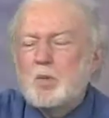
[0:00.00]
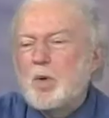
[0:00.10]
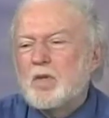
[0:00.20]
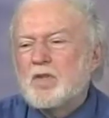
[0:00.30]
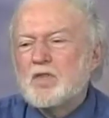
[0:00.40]

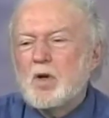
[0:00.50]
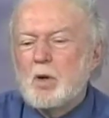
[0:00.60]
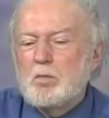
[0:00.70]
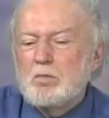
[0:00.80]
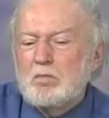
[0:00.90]
with
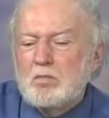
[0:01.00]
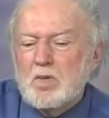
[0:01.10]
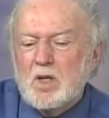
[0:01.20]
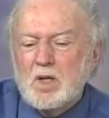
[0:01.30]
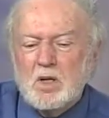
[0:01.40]
some,
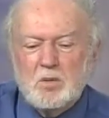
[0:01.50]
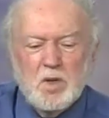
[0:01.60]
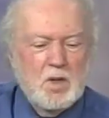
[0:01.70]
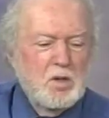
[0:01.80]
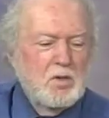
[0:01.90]
uh,
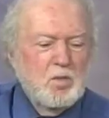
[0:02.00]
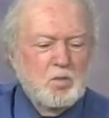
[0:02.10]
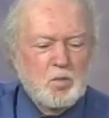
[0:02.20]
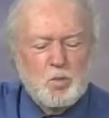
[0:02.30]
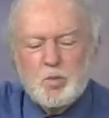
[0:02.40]

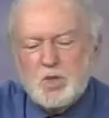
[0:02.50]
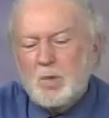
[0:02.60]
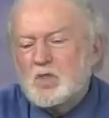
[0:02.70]
some